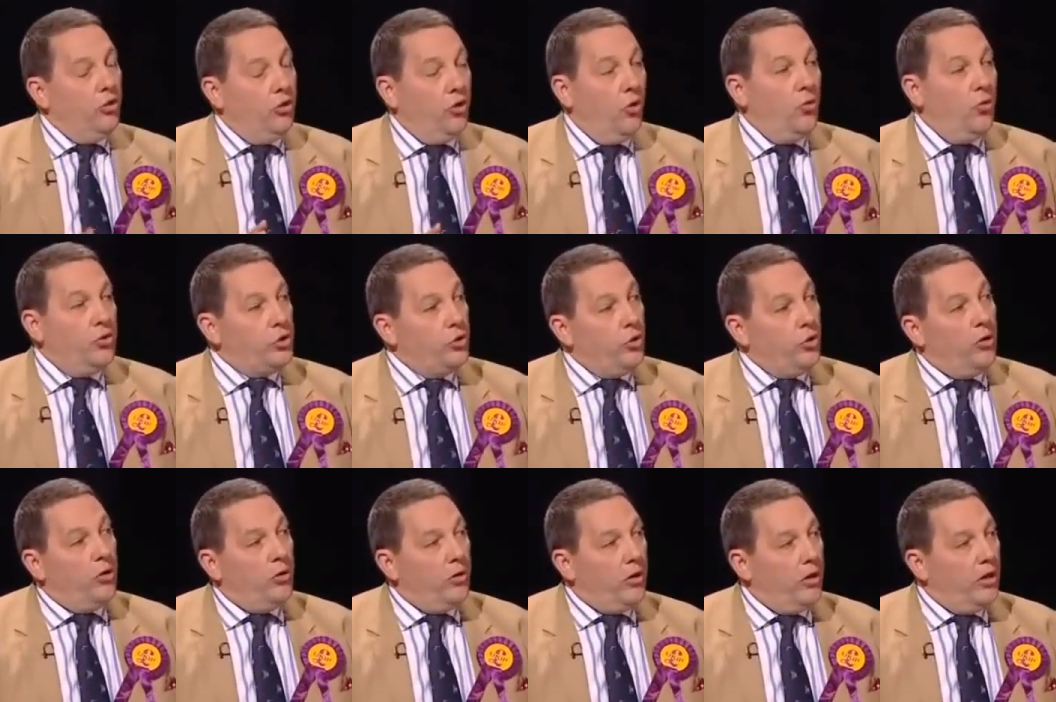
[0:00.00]
Those
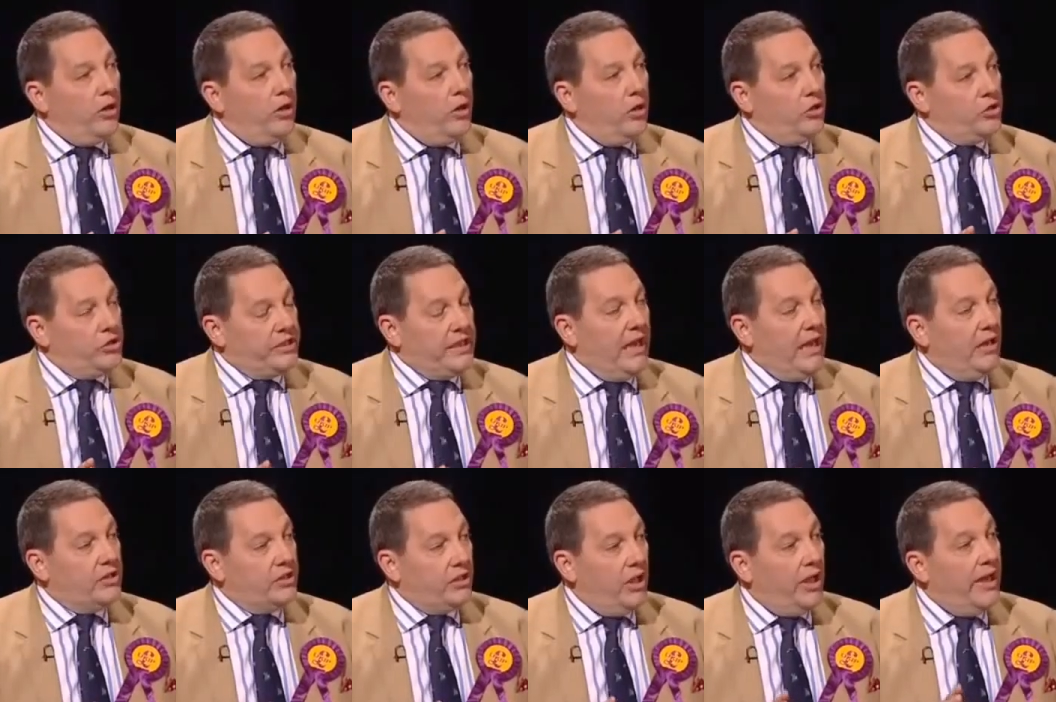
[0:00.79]
who are, as
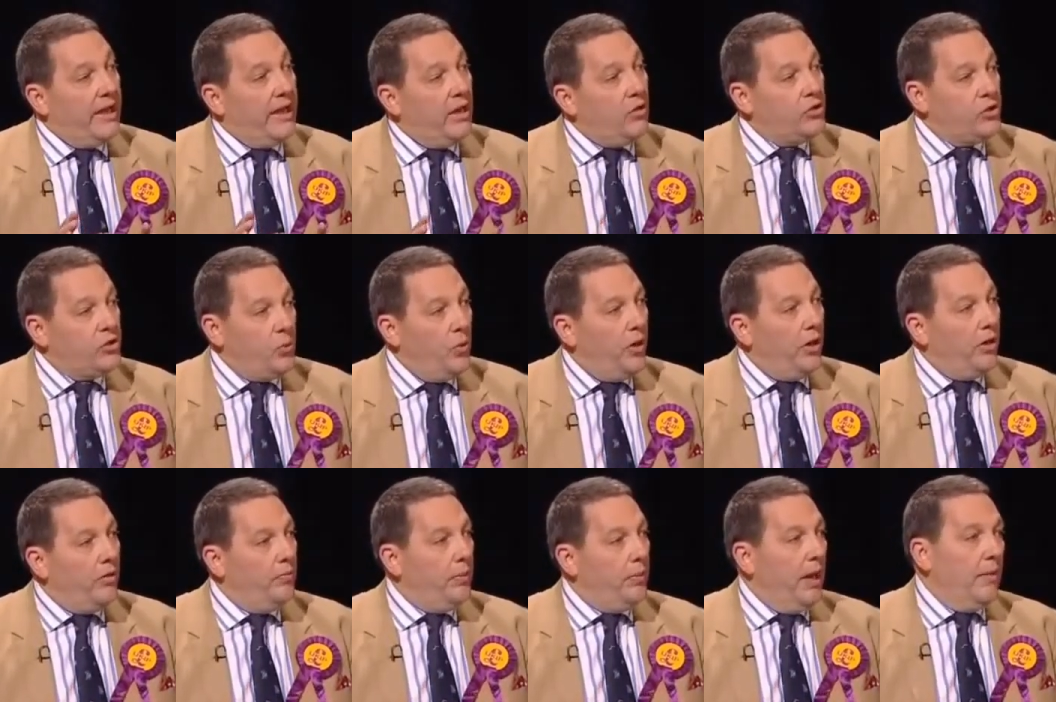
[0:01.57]
talents lie
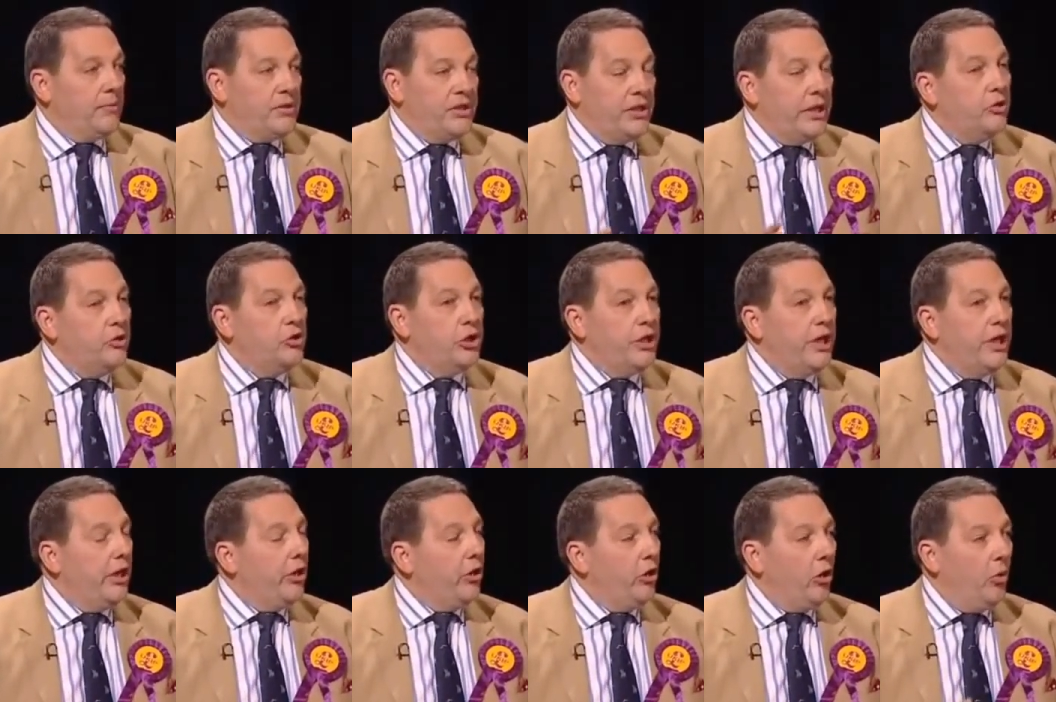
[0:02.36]
elsewhere, perhaps in
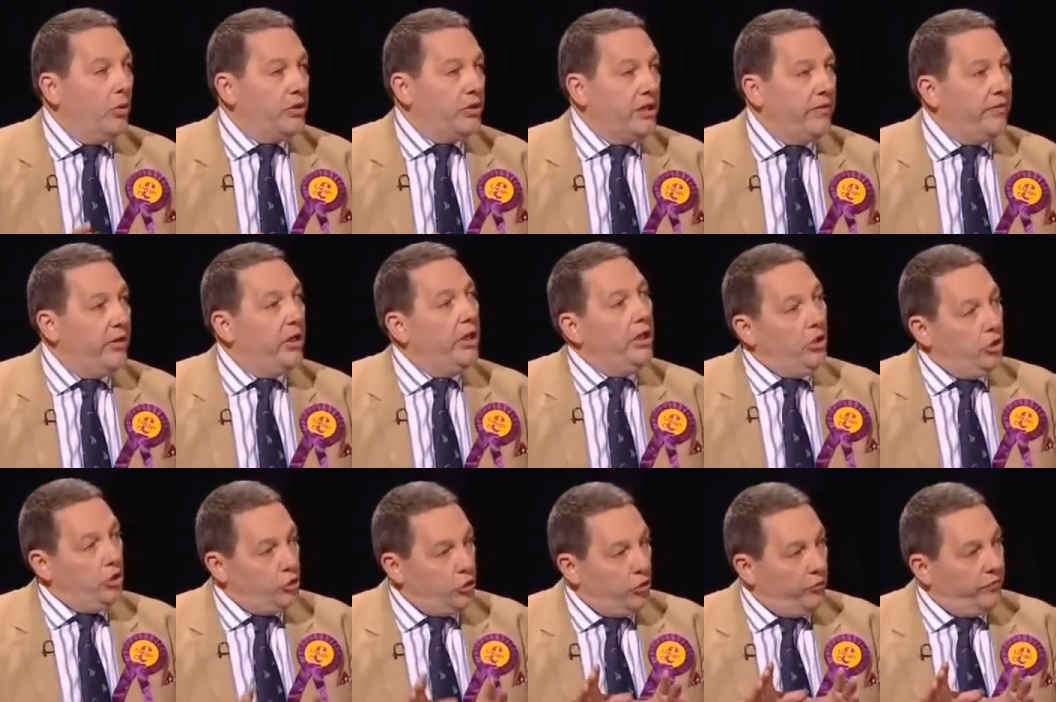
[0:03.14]
engineering or whatever,
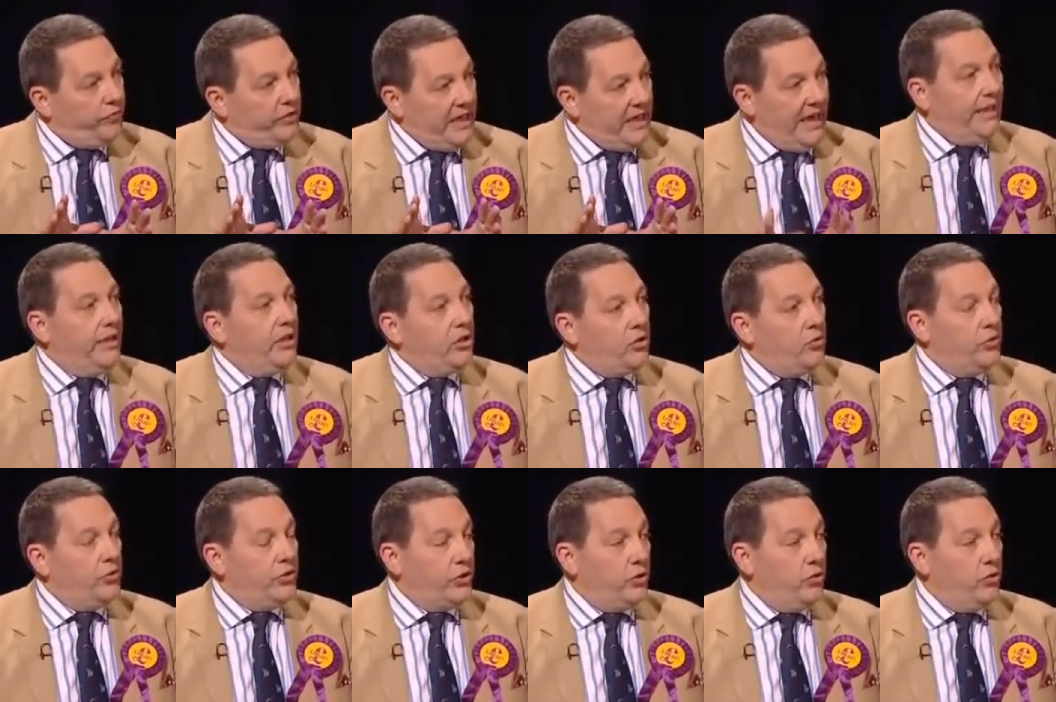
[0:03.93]
should have
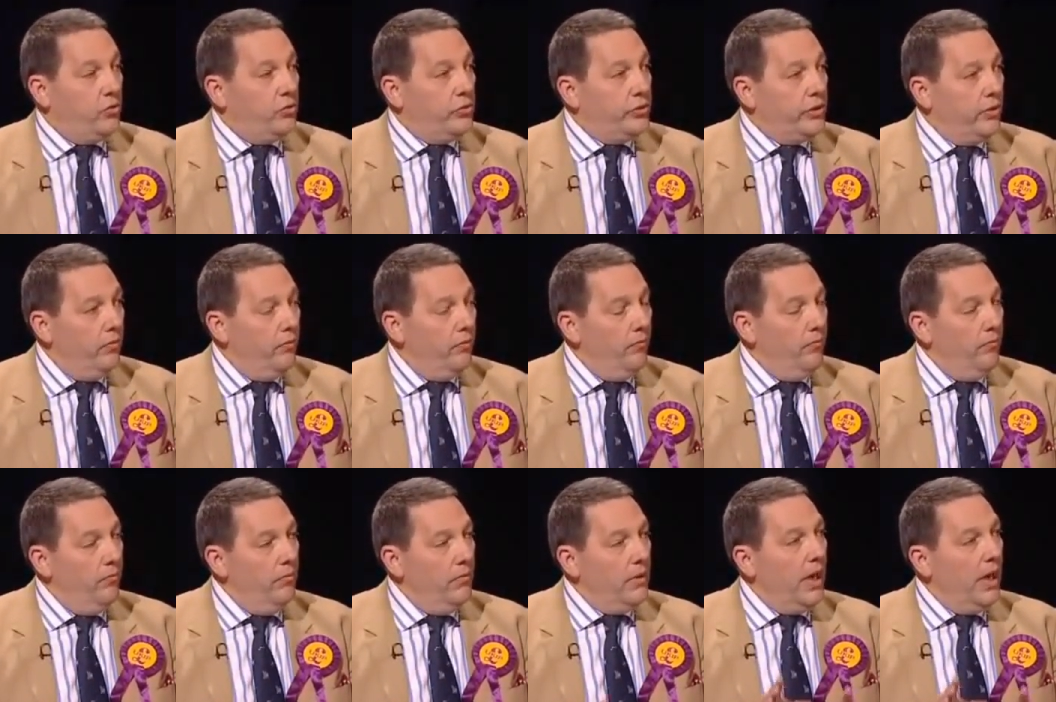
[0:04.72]
technical schools.
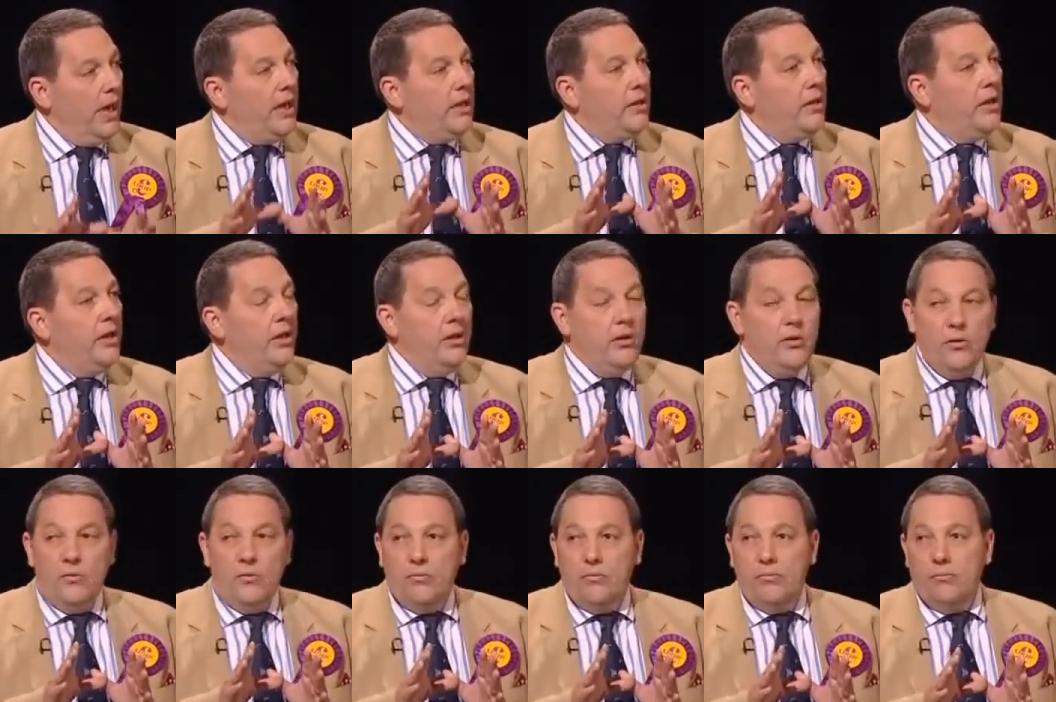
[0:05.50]
And,
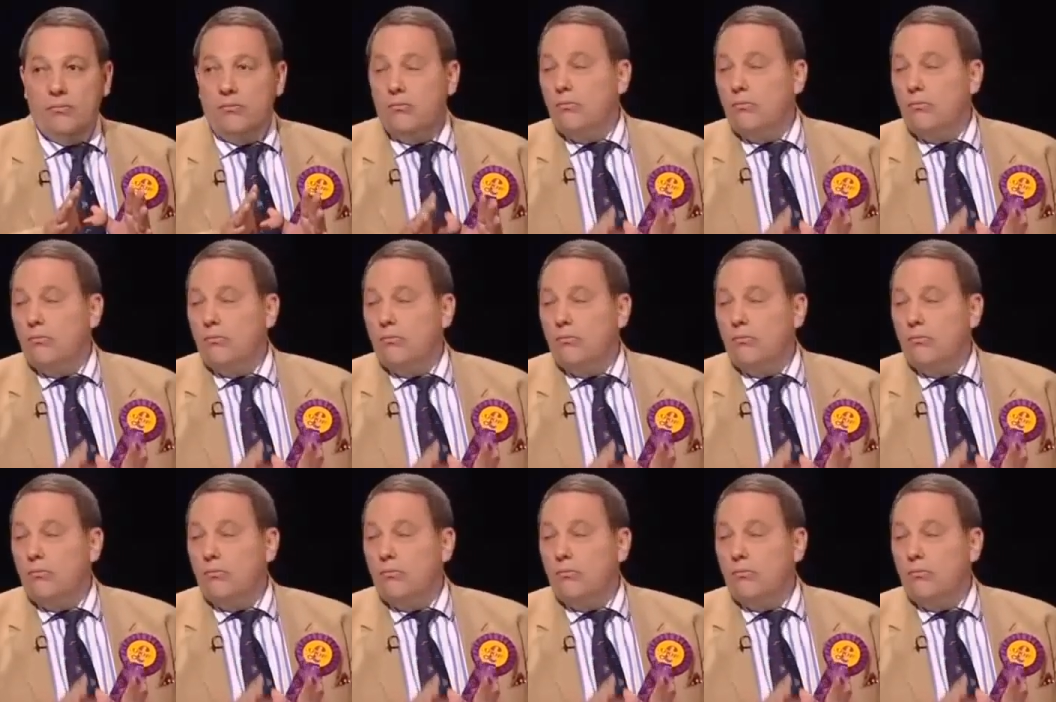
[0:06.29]
sweeping and